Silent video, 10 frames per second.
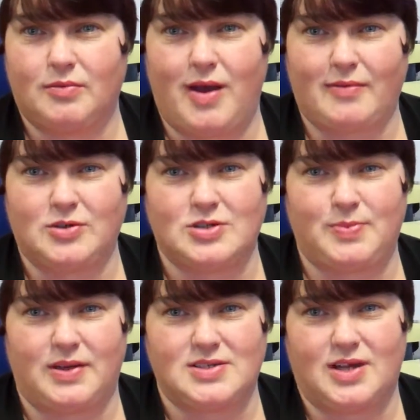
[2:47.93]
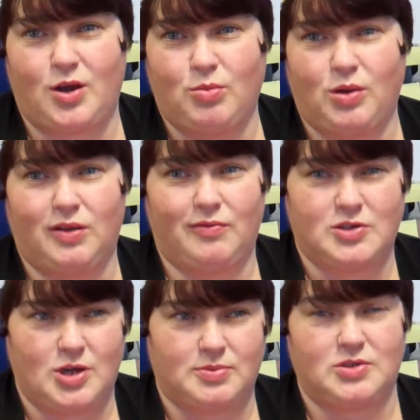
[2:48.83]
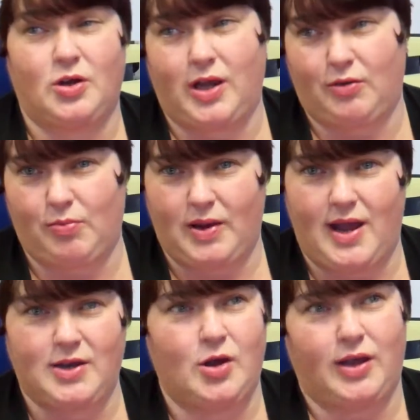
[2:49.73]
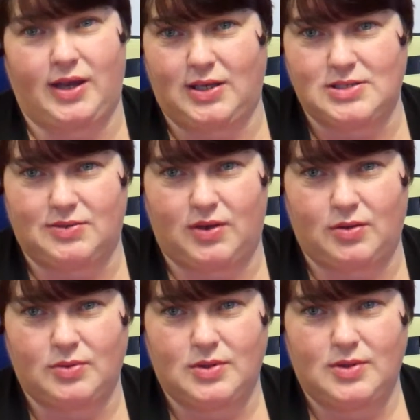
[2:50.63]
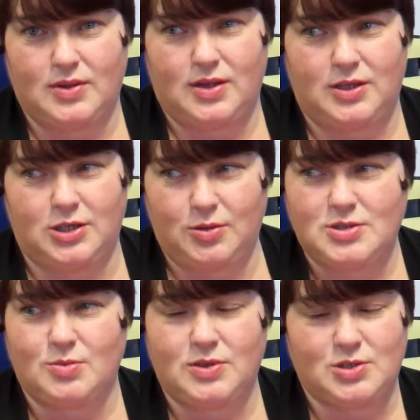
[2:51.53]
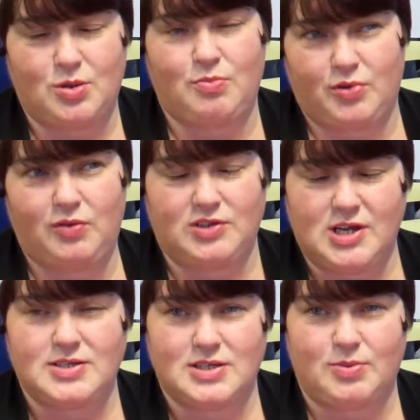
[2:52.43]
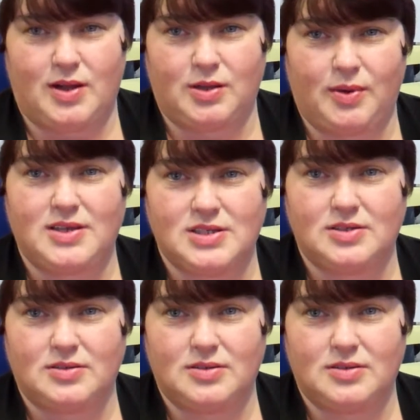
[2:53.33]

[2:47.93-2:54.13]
rather than just being sat at home looking for jobs and not getting a reply, not getting an interview. You're doing something to improve your chances while you're waiting.